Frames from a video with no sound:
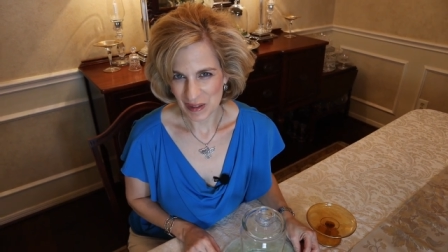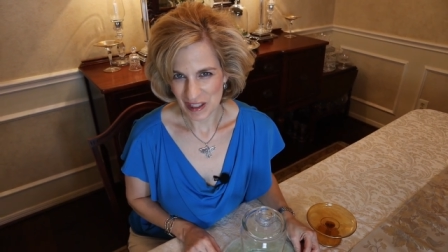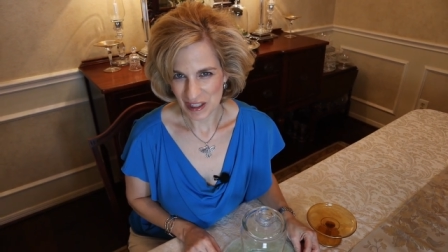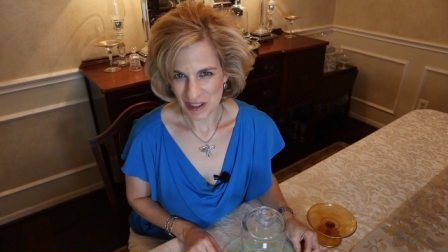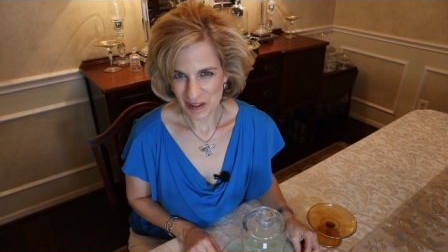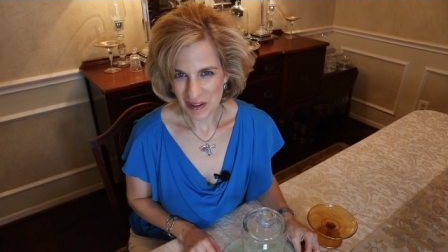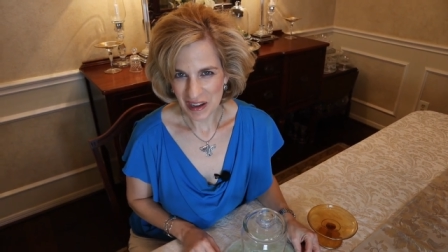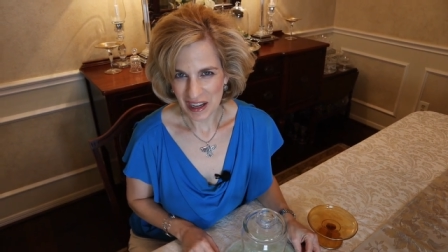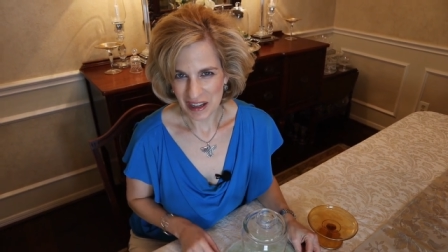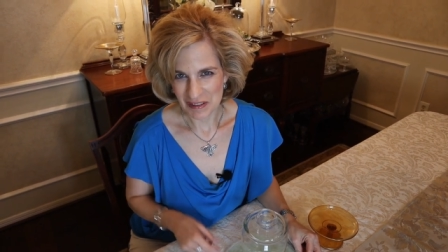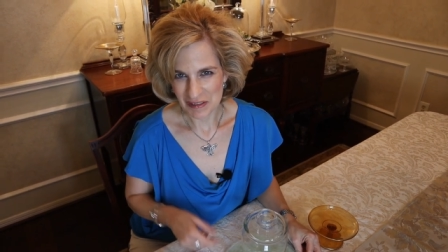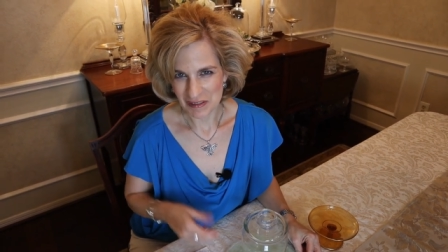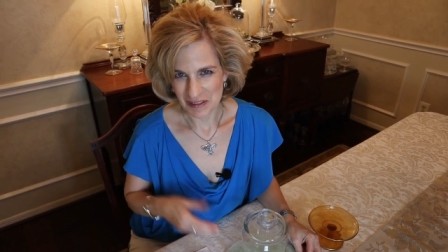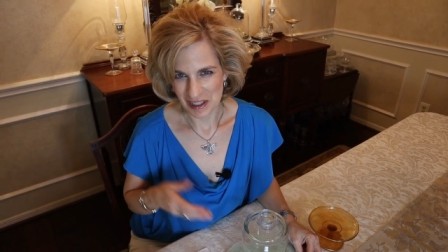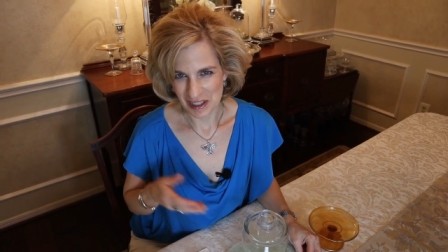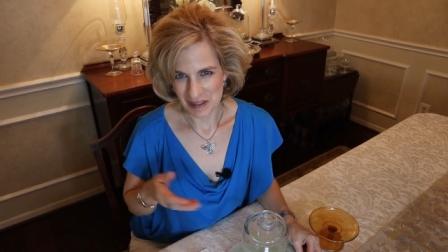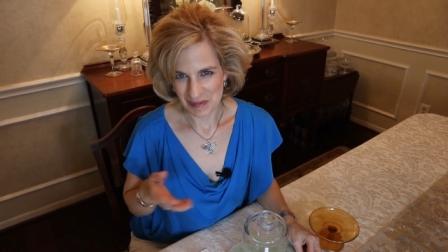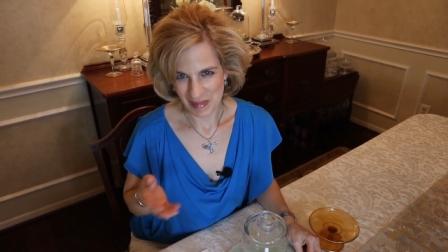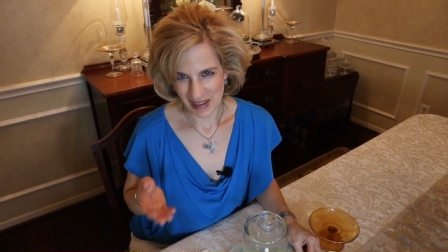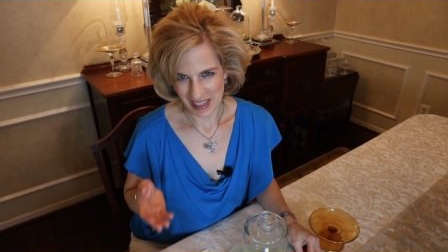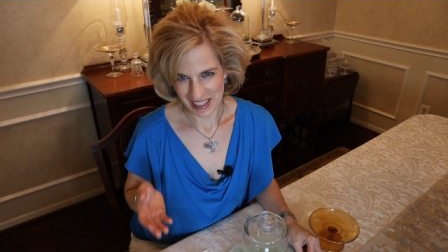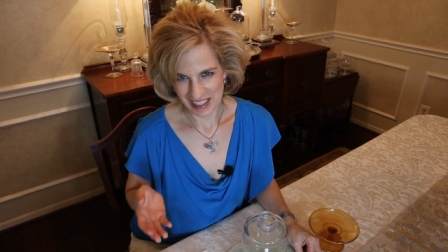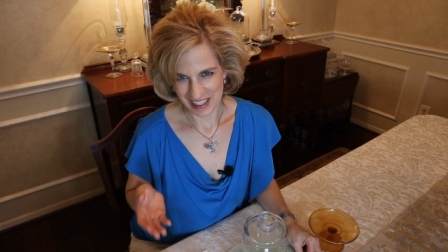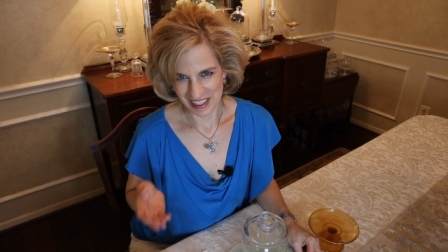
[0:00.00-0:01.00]
that you have
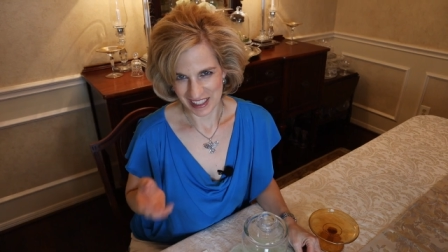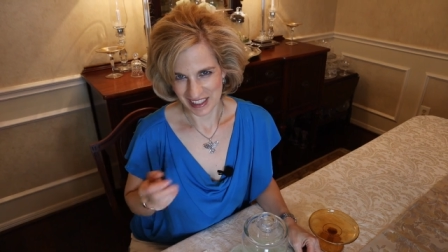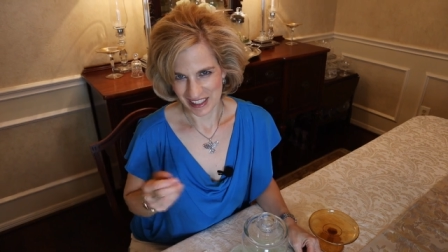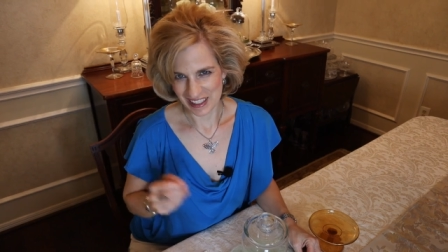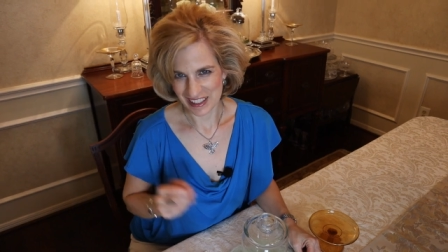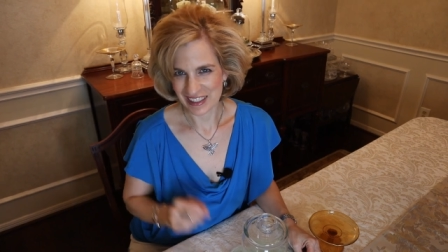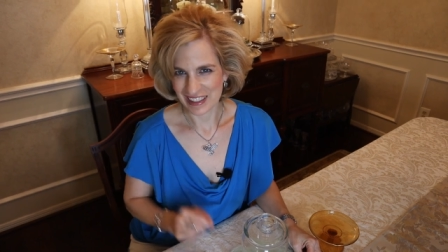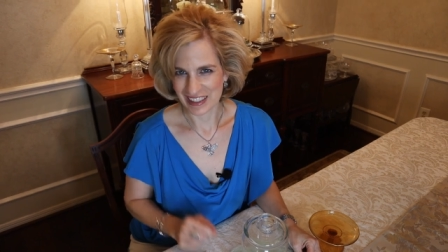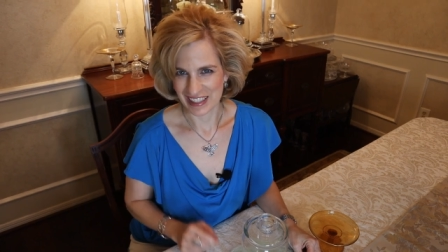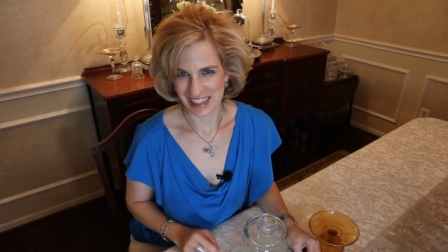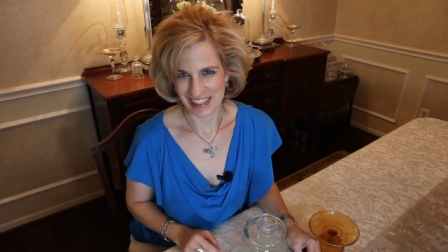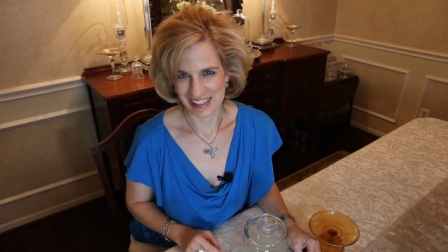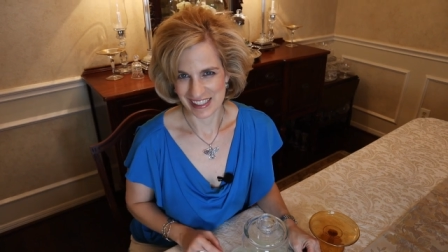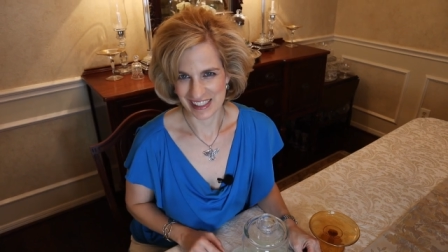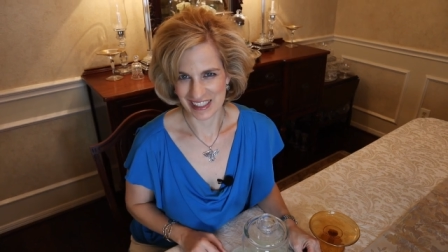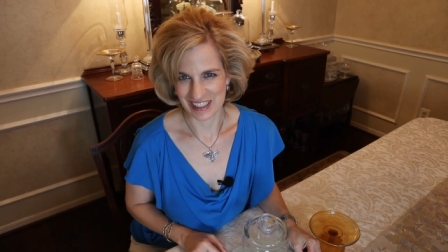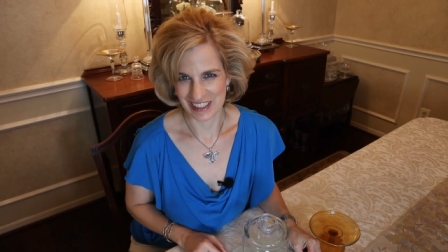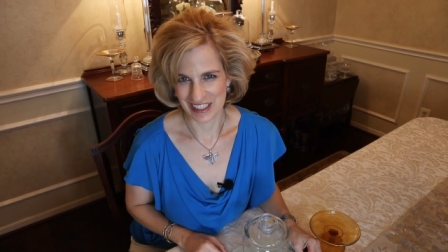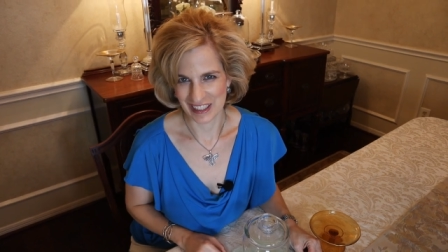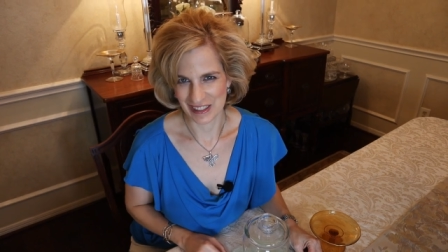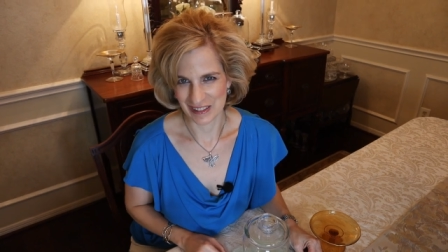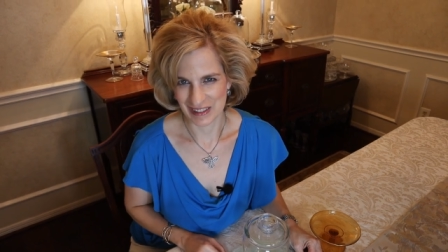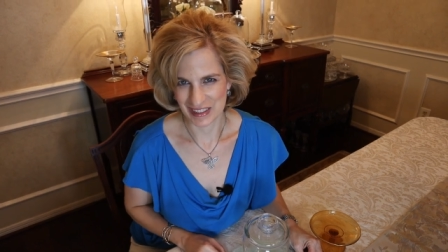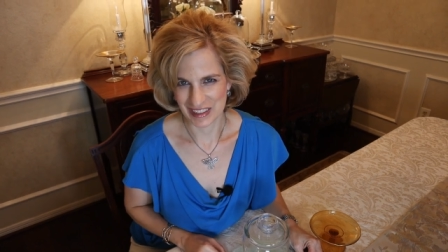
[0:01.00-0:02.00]
fun making a glass
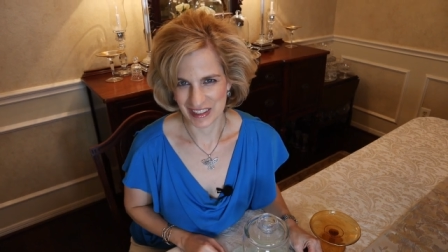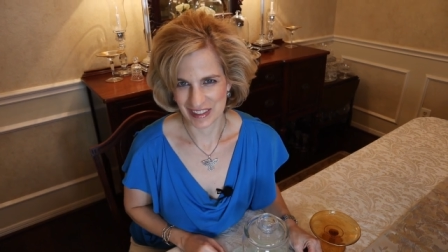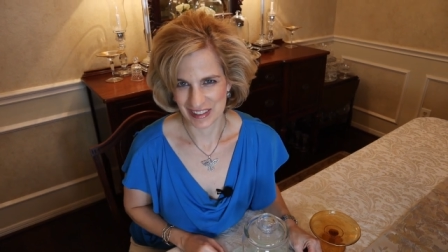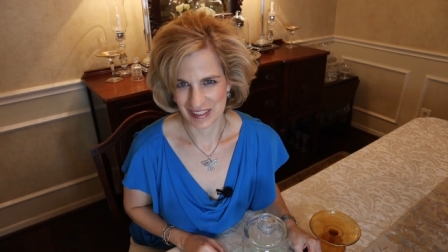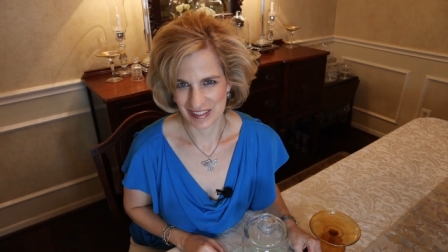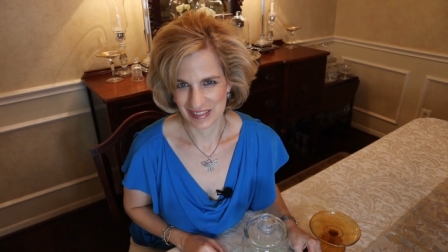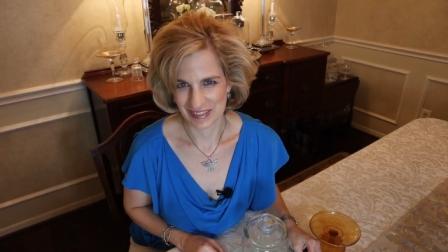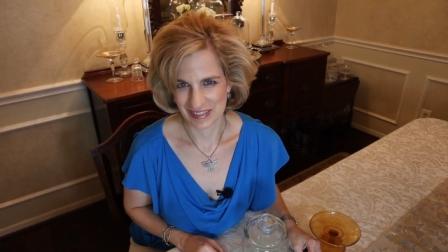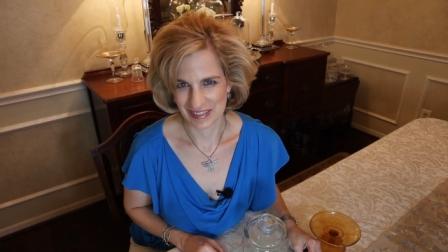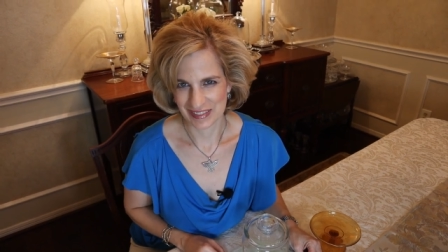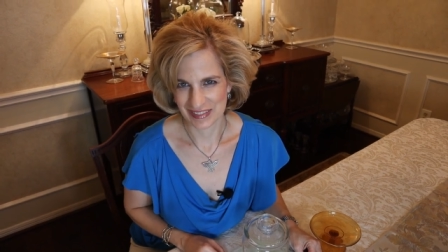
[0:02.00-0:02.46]
cloche.